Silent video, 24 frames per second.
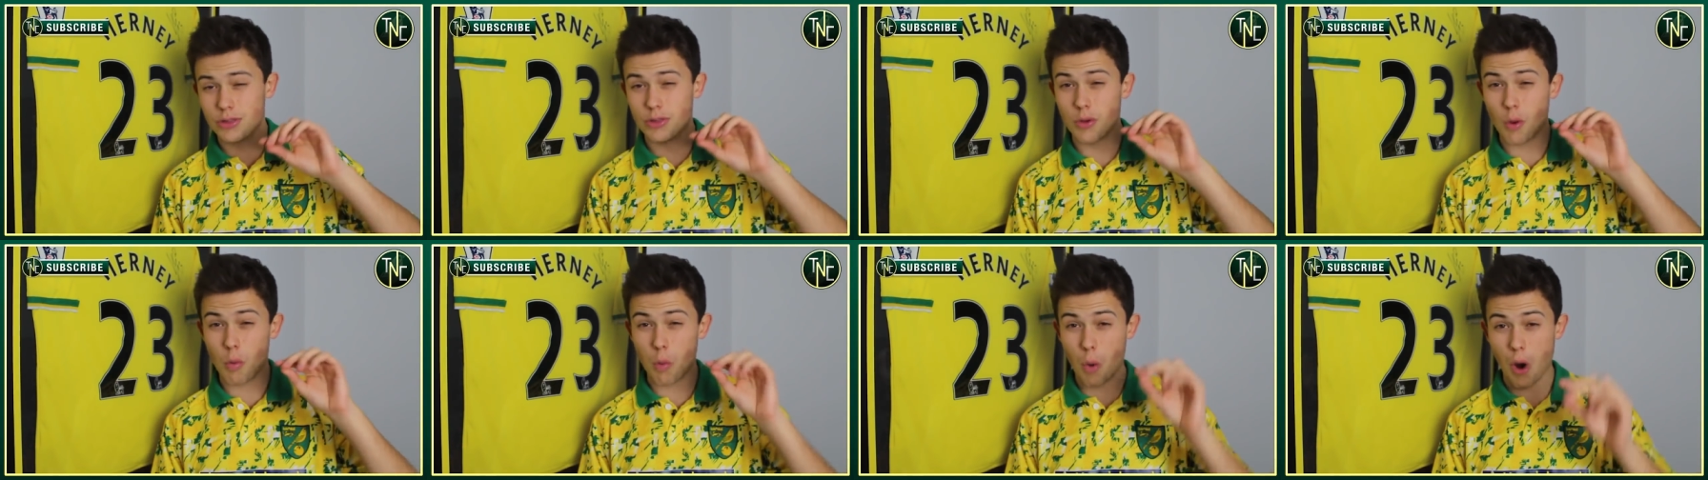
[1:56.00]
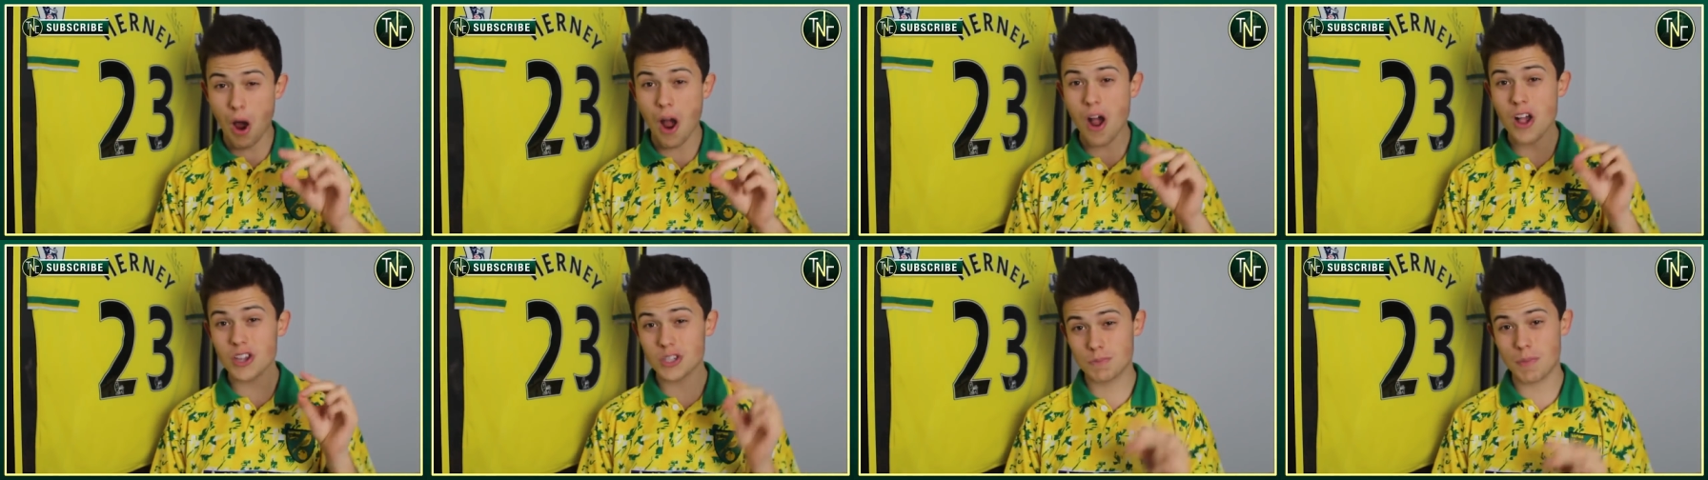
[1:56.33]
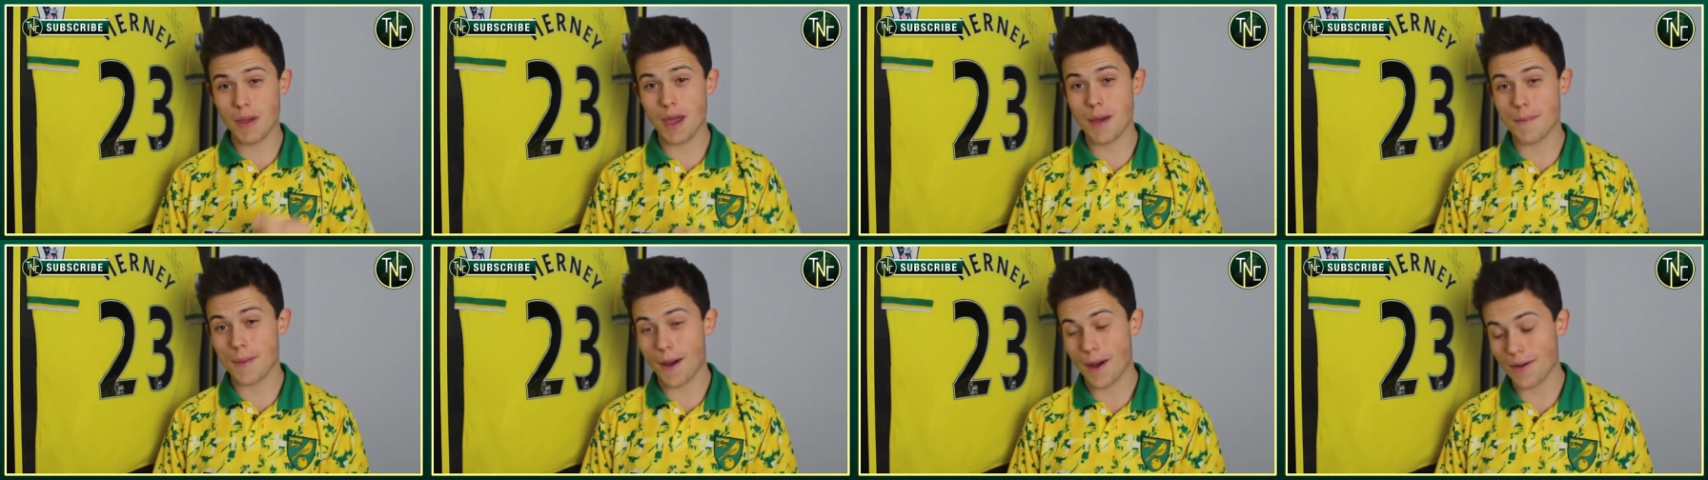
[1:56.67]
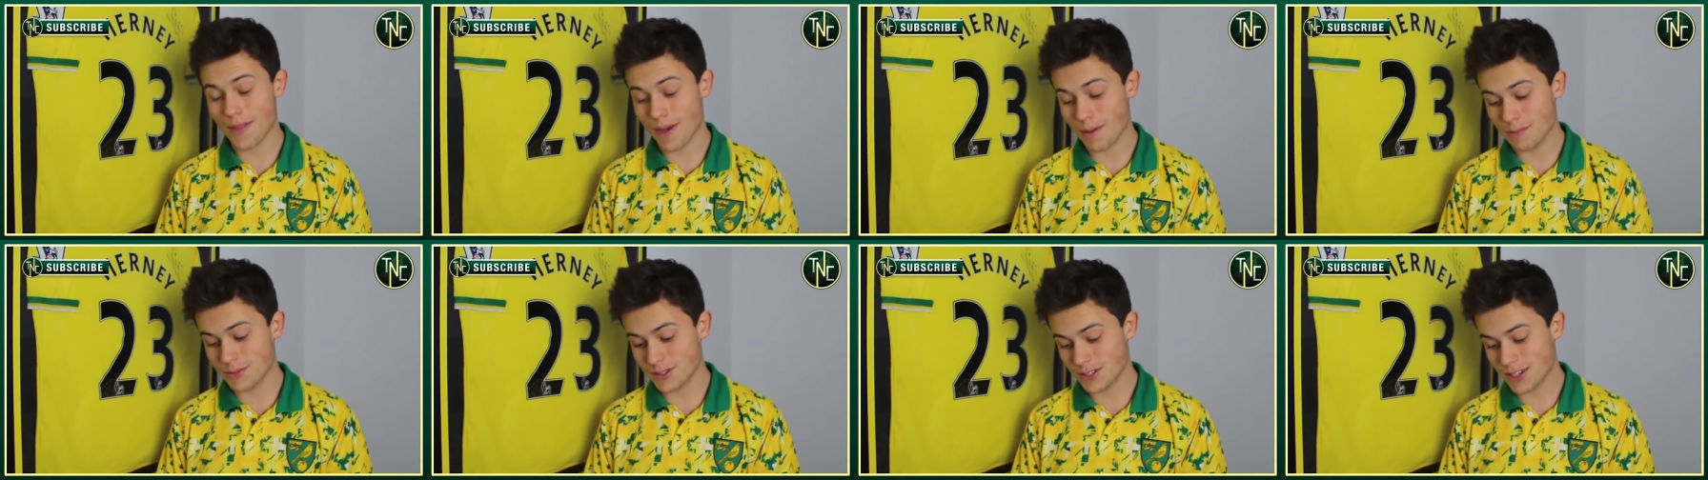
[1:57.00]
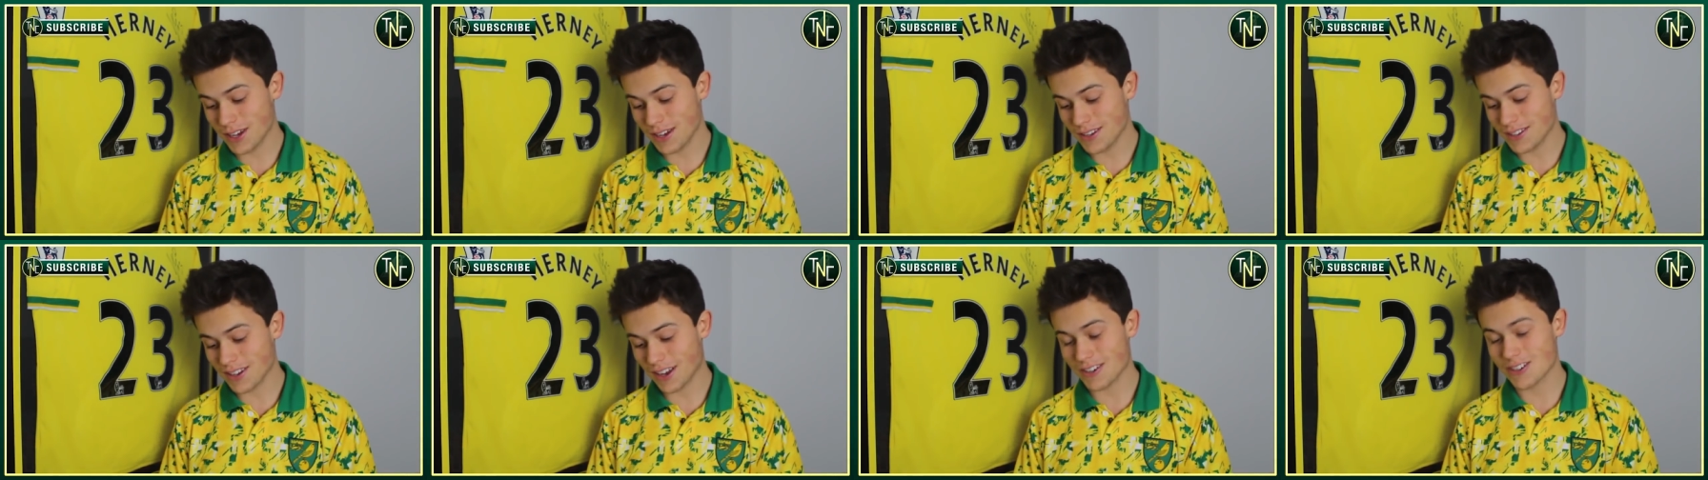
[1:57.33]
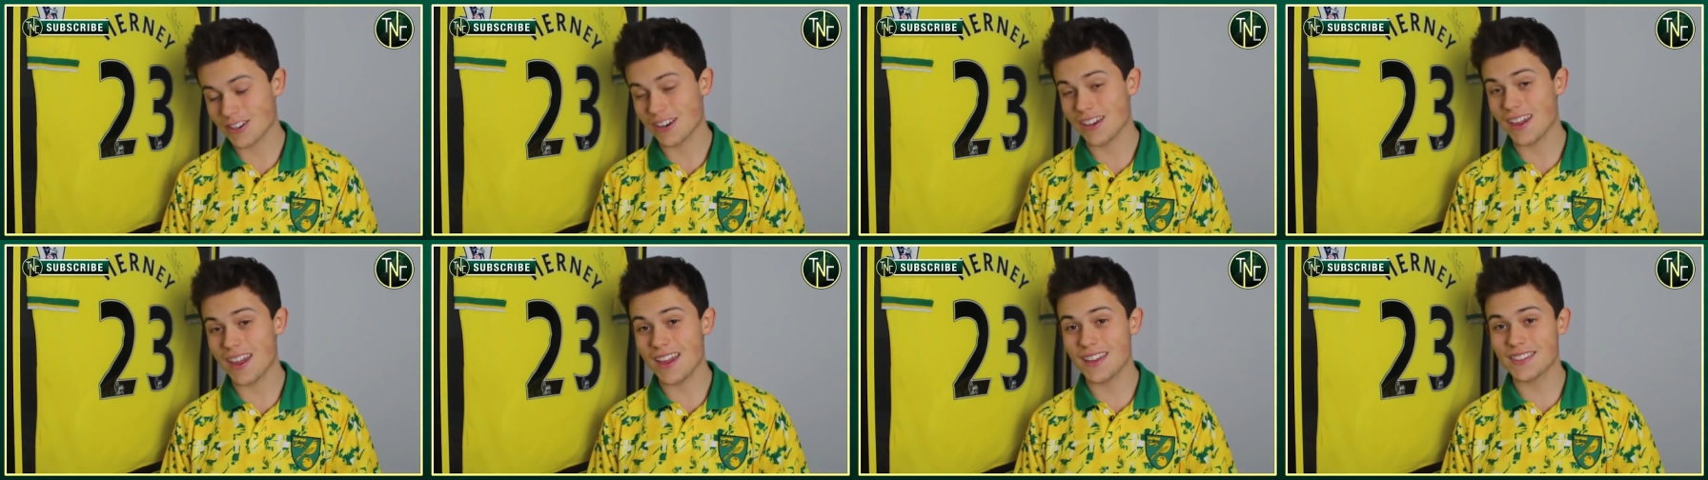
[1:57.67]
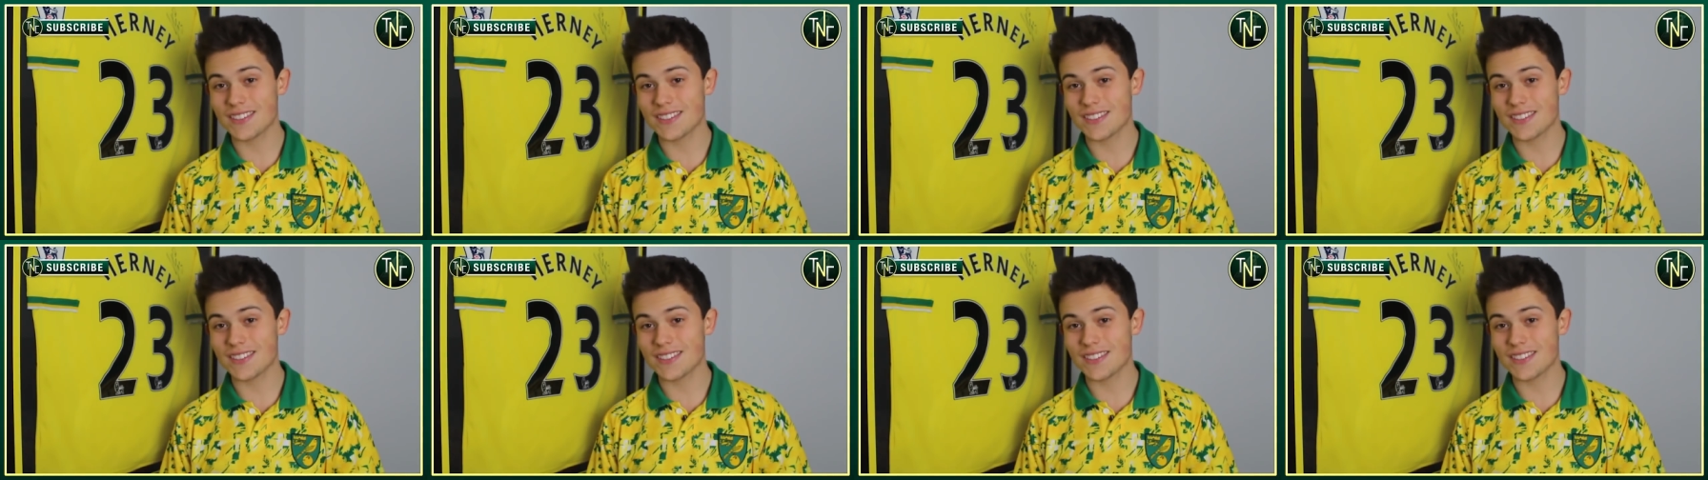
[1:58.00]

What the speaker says: The worst bit about them seats actually